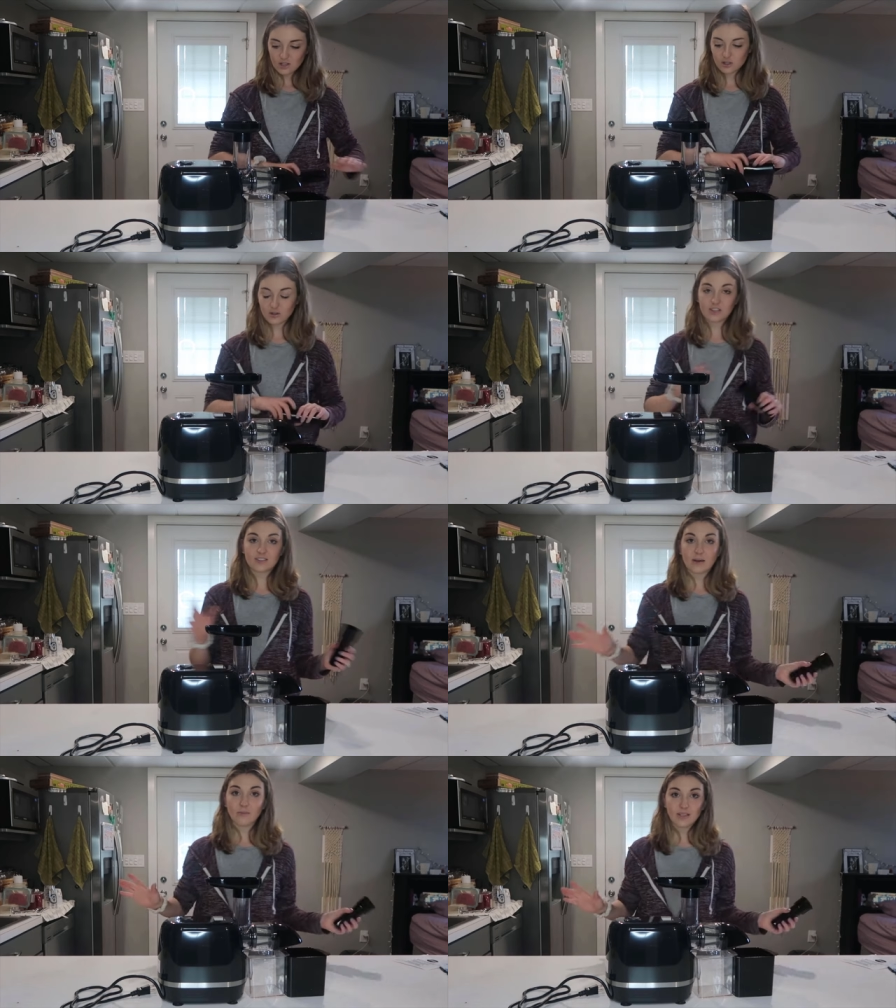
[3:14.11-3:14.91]
So the
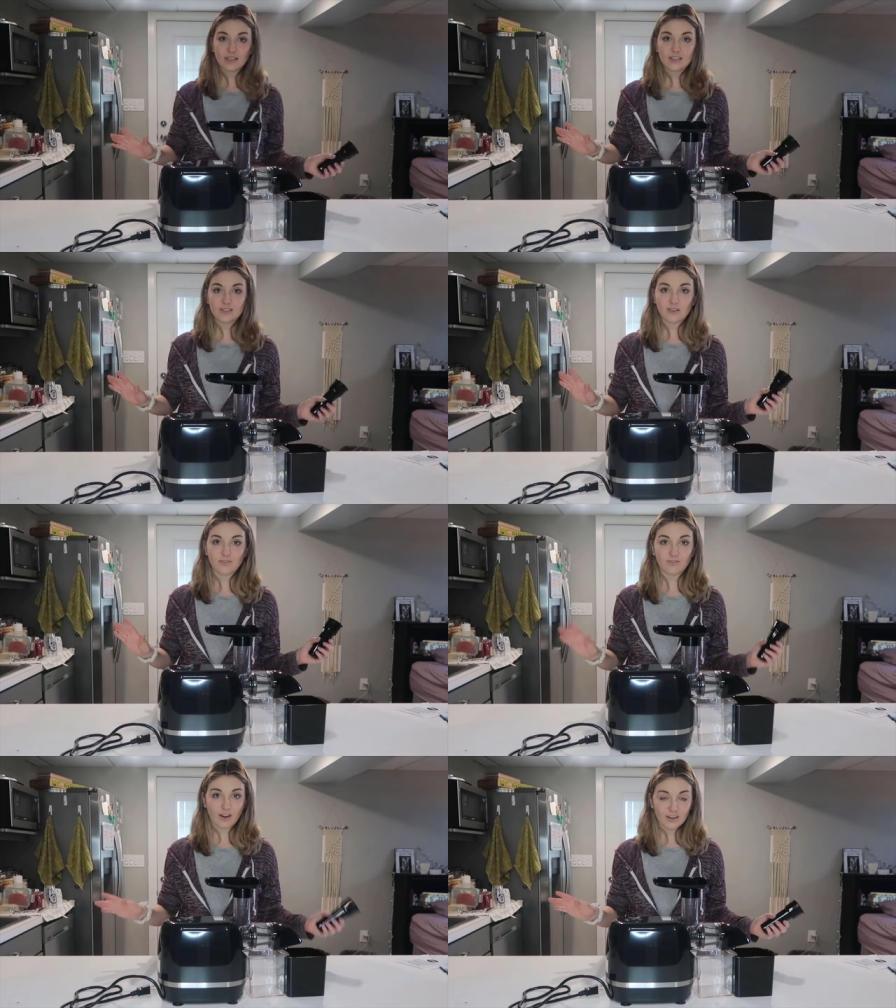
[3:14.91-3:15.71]
assembly is
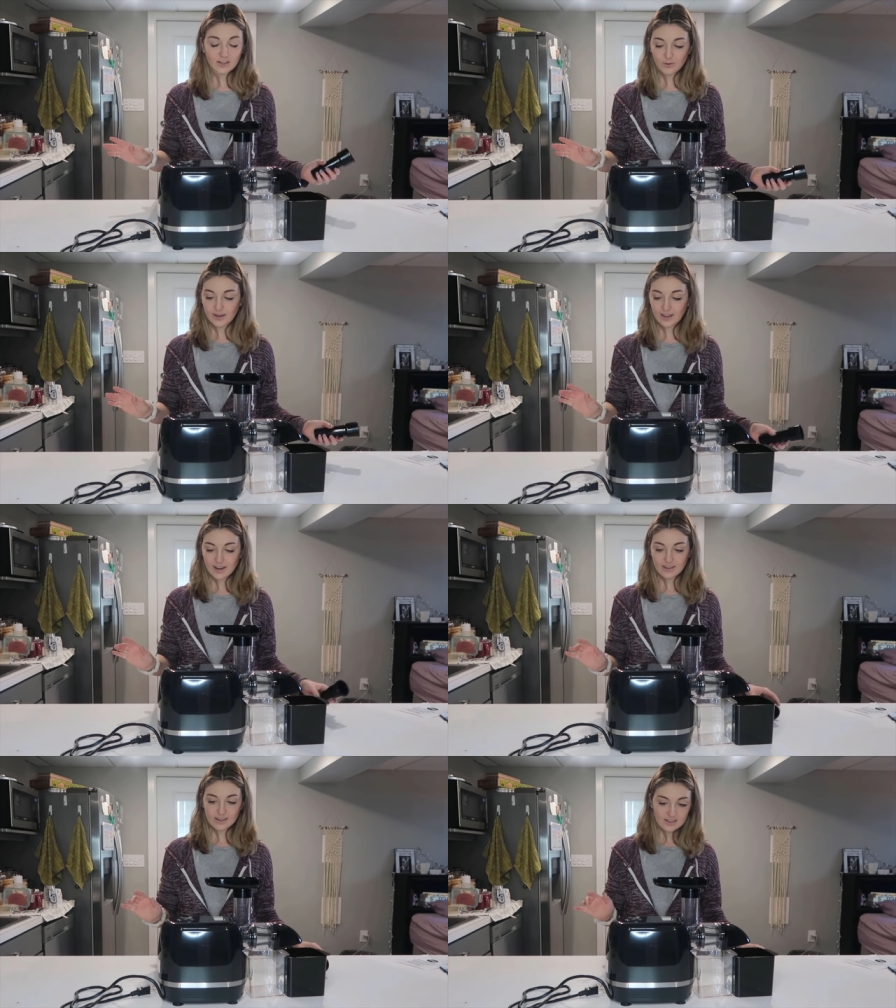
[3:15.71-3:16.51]
very quick
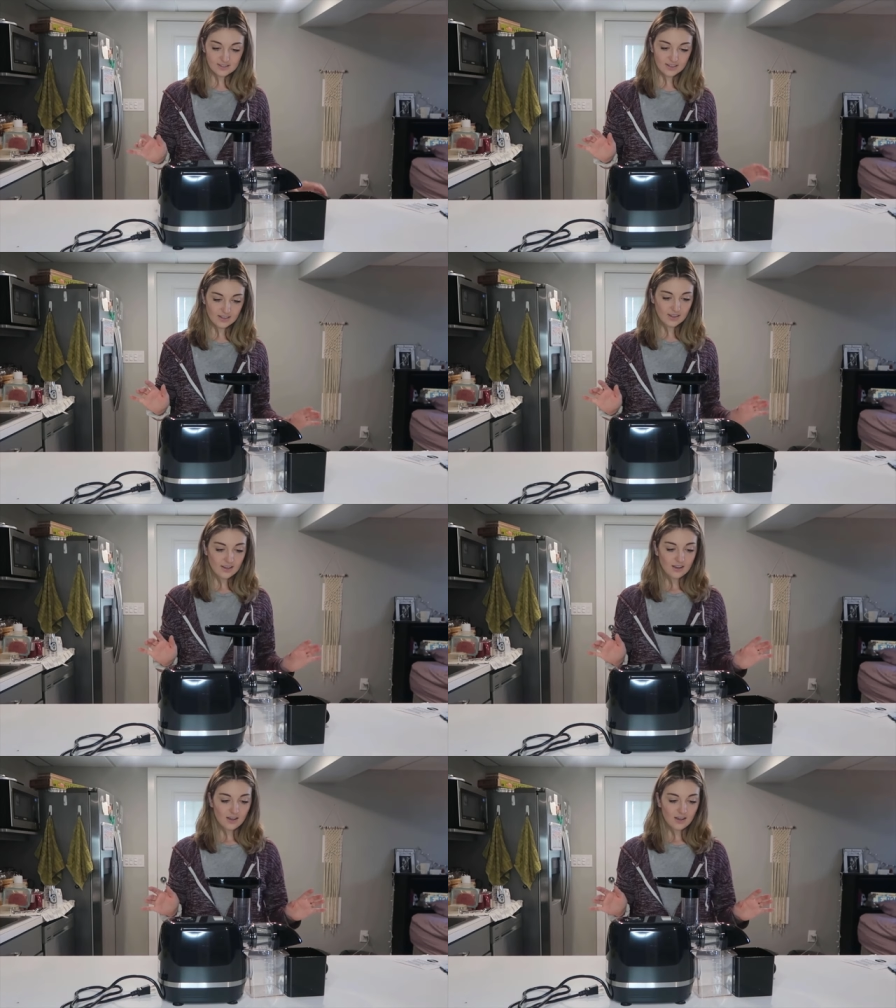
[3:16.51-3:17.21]
and easy.